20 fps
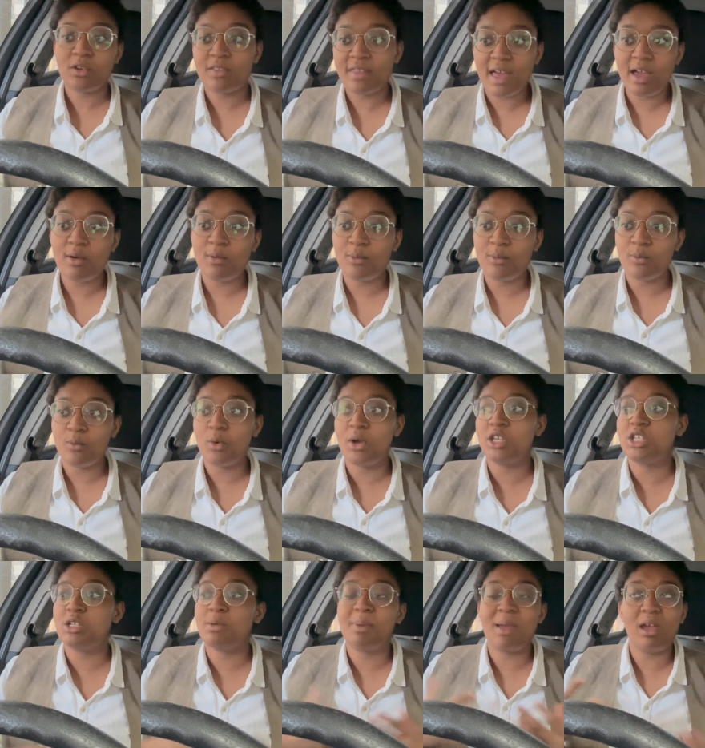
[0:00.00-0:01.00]
it out,
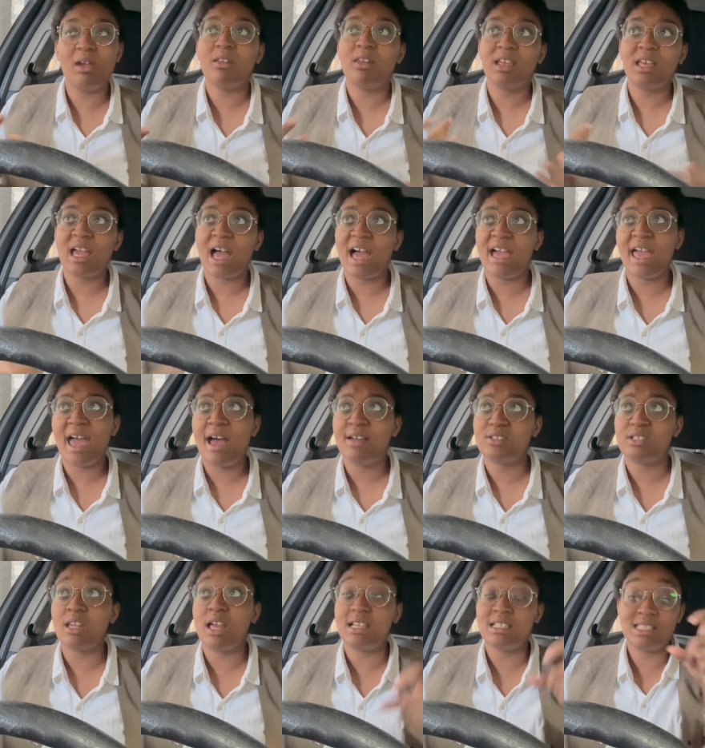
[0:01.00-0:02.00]
which apparently I have
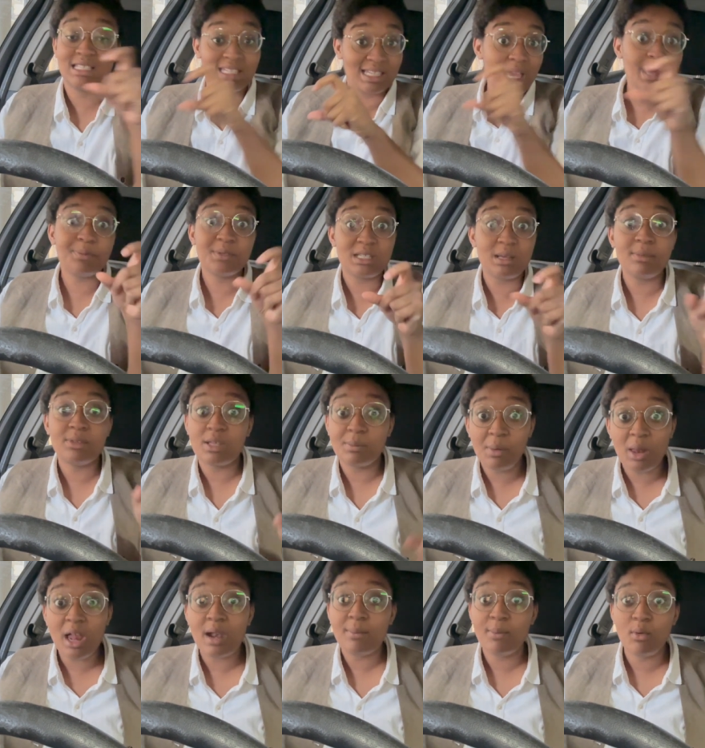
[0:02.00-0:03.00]
to like skip some of the
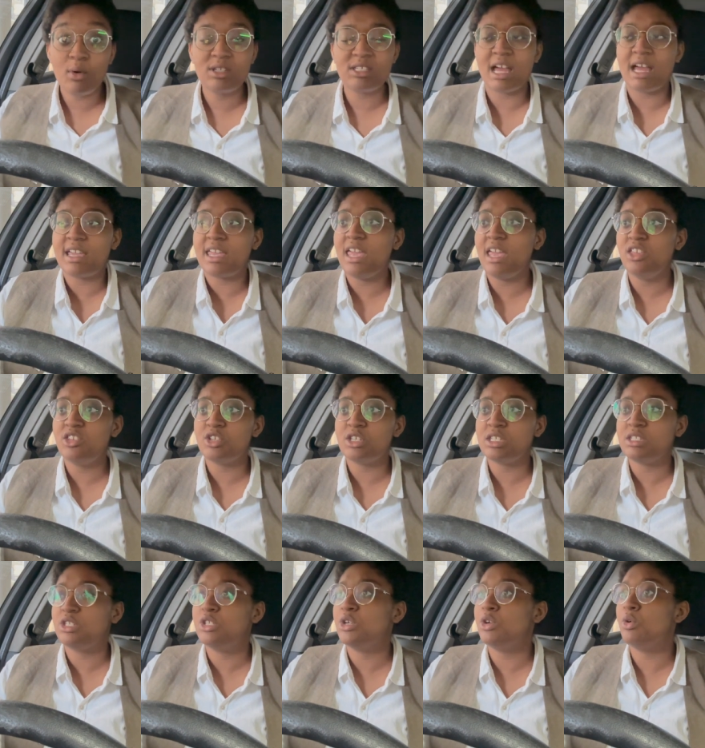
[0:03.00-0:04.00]
plotted points, I can't
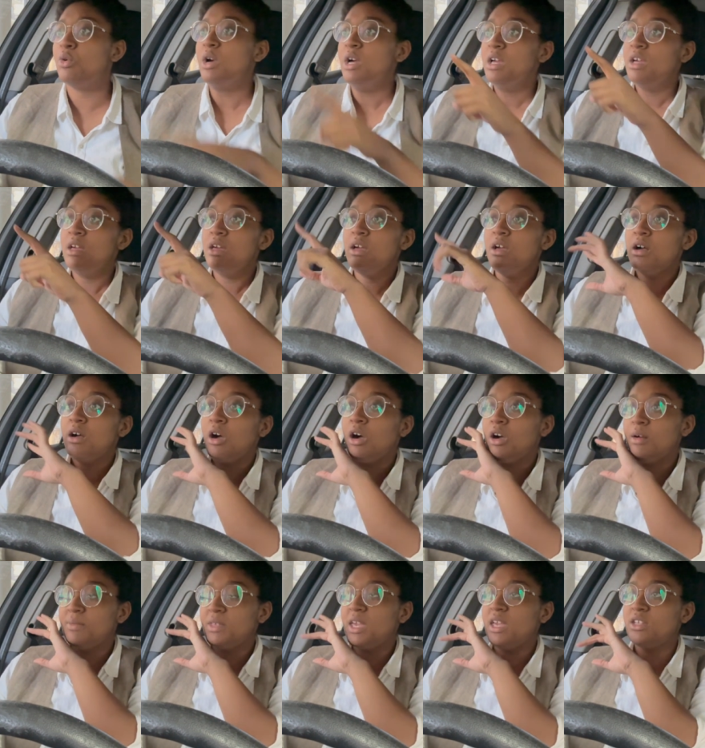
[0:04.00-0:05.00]
just do
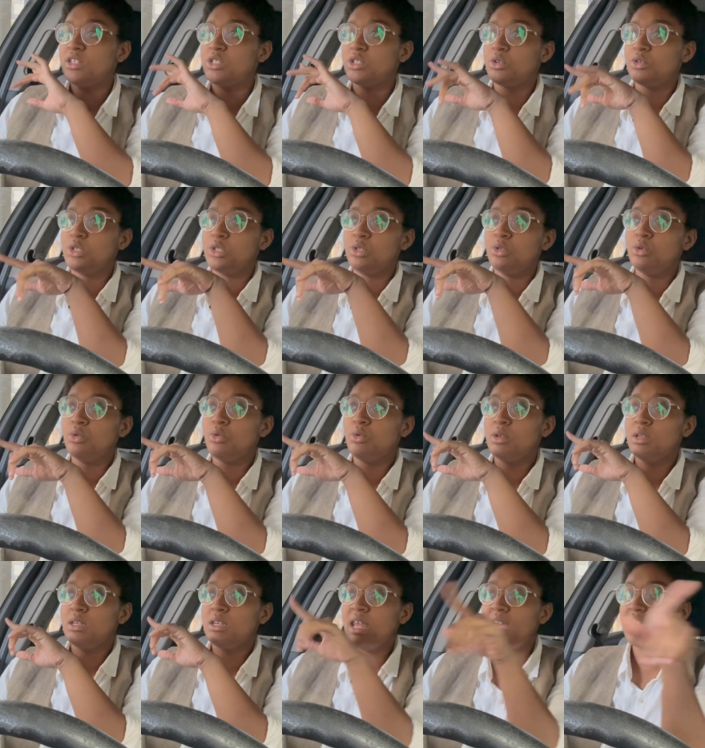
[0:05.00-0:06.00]
on the answer
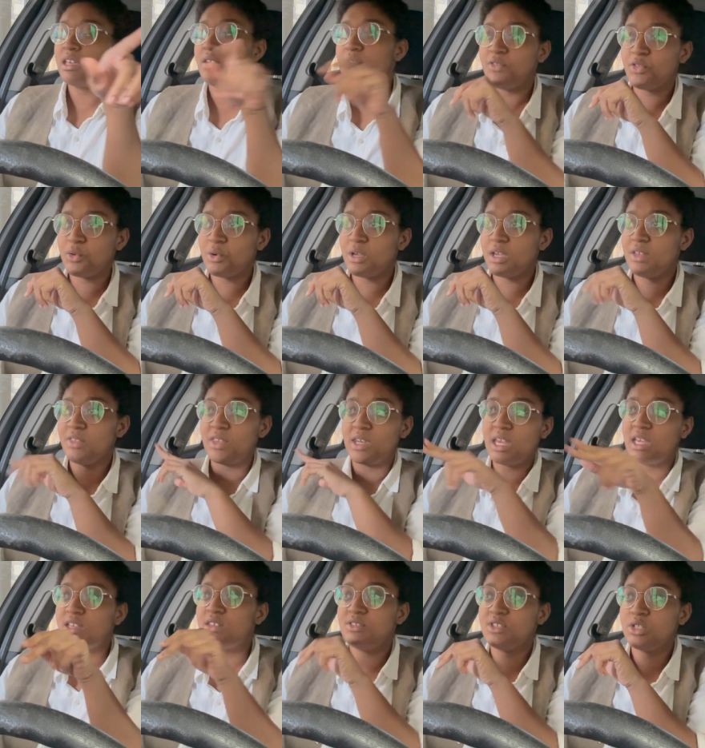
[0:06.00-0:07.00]
to -3, the
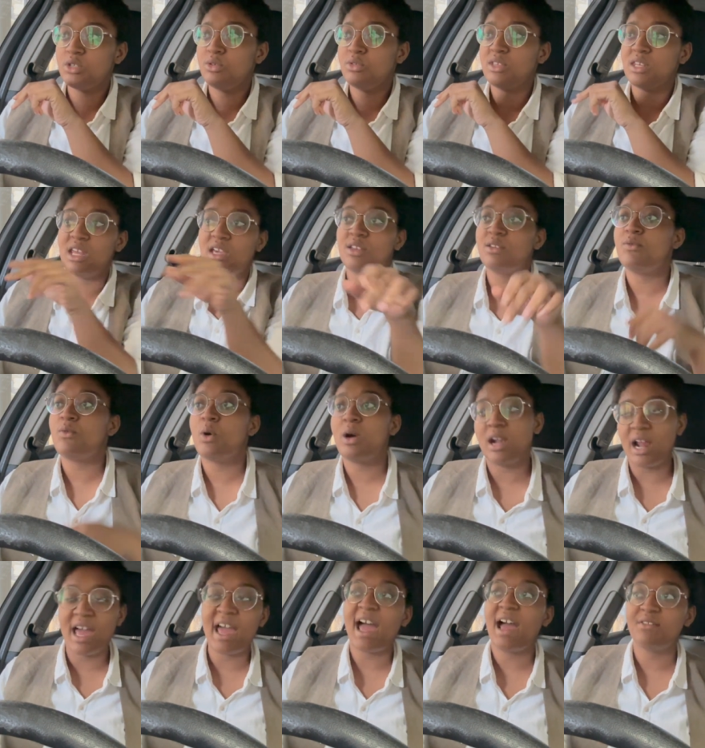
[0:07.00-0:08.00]
-2, the
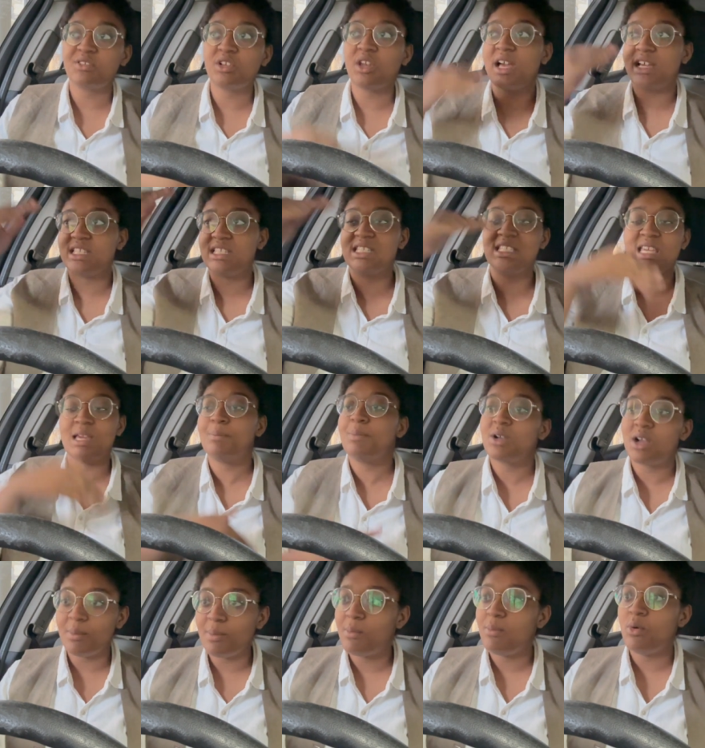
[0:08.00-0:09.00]
-1. I have to like skip a
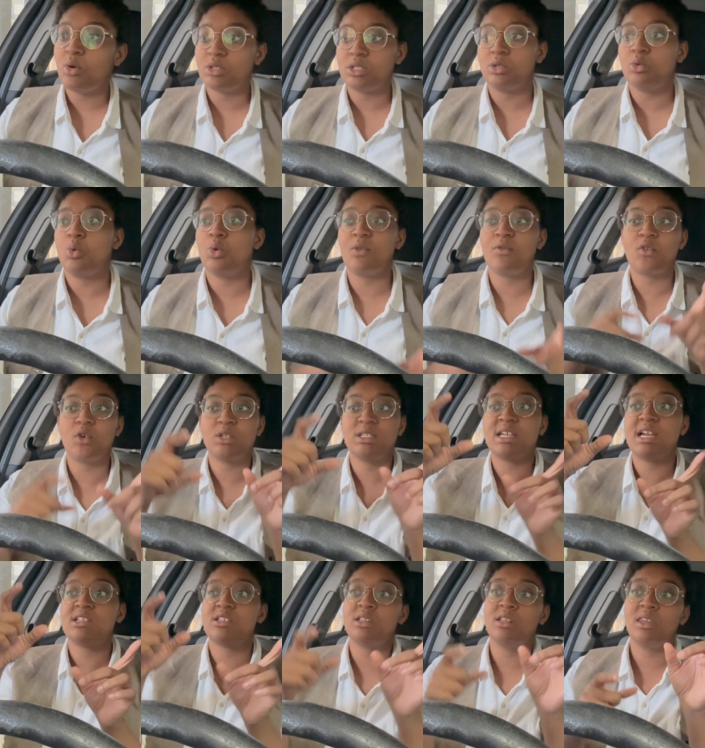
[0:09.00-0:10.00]
couple points in order for it
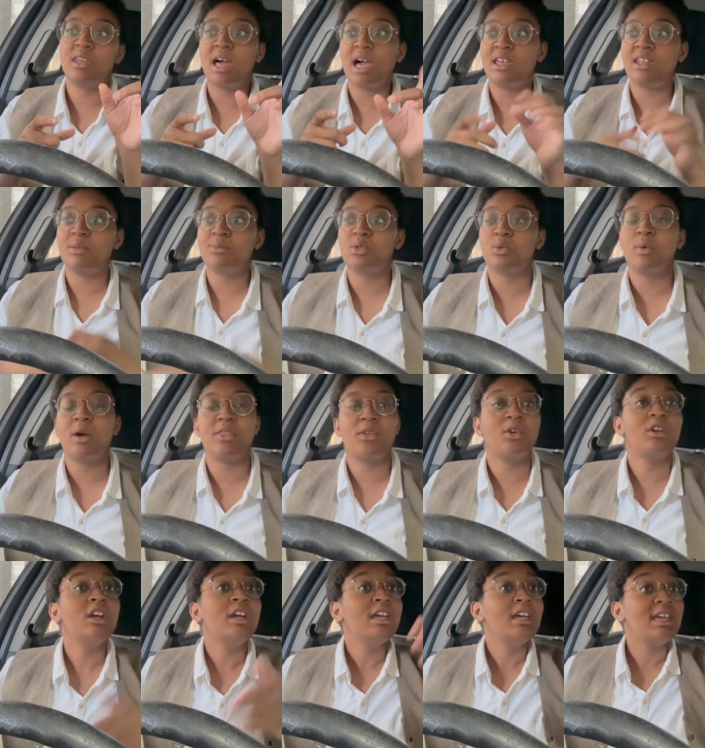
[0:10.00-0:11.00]
to actually line up to
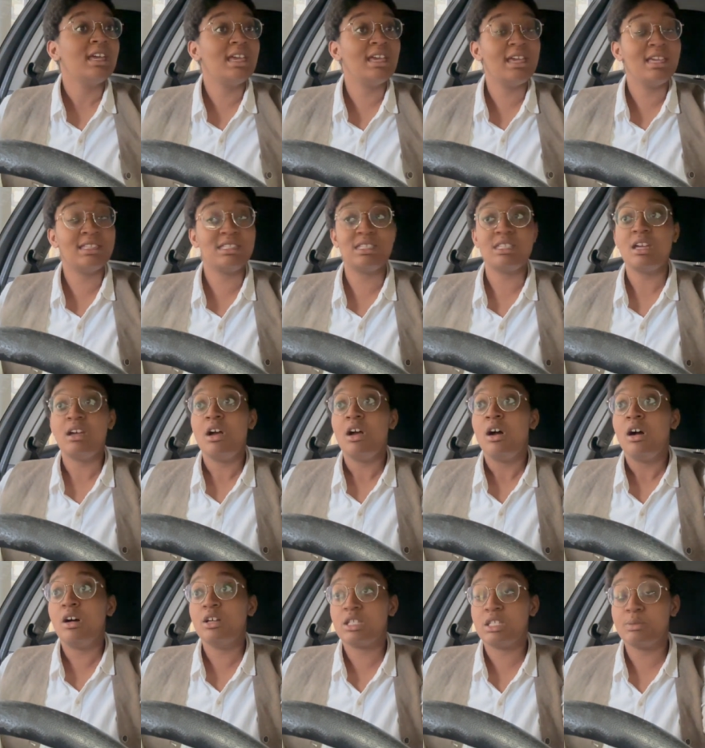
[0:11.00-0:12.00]
whether it's
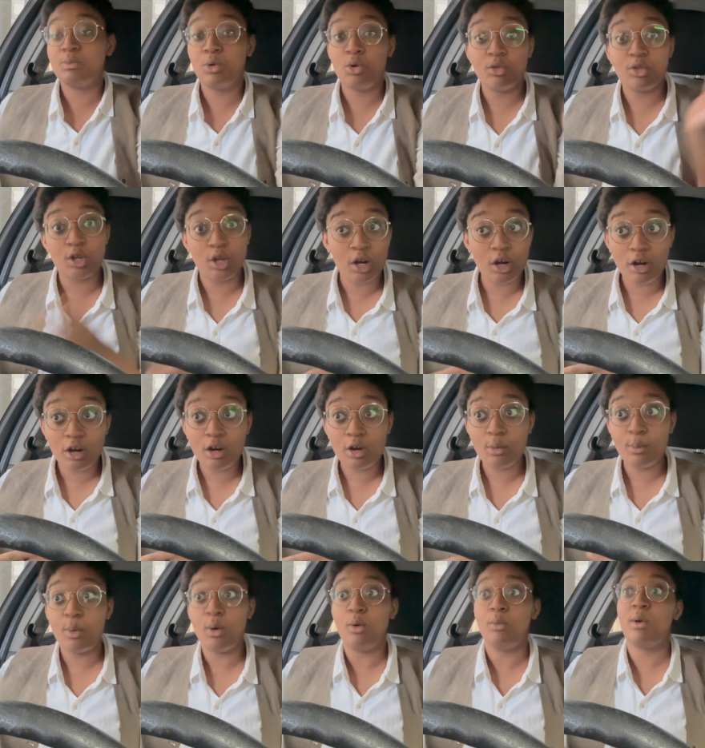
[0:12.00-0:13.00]
a smooth
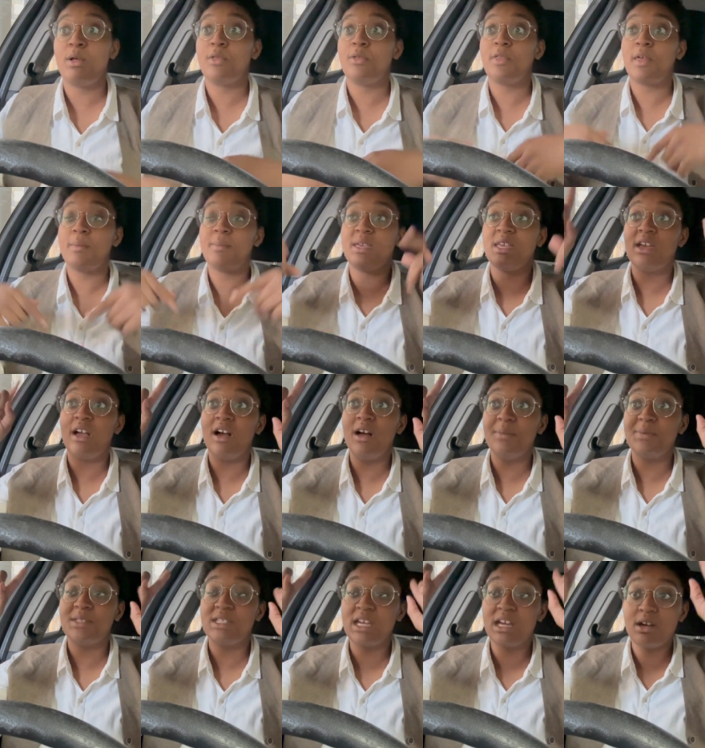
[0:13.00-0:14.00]
curve, whether that be
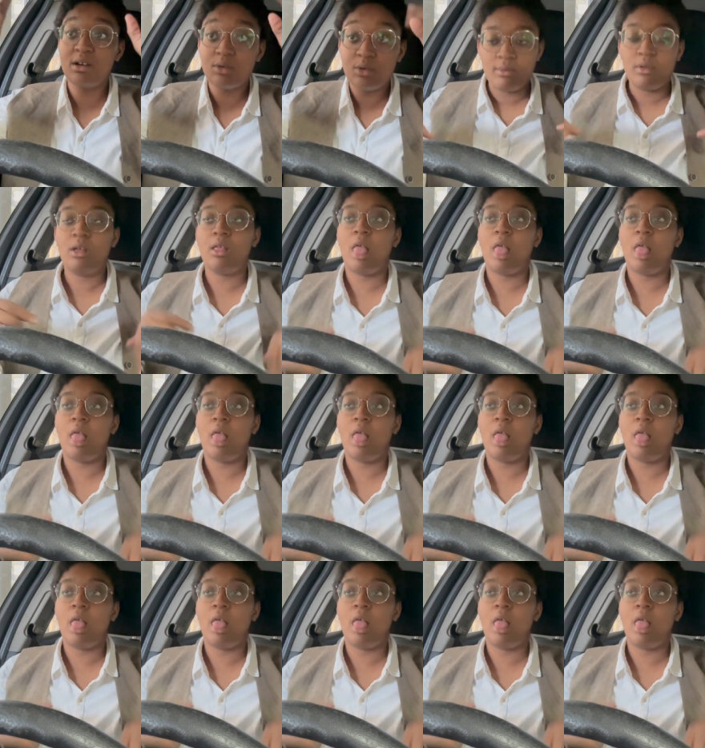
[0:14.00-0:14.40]
upside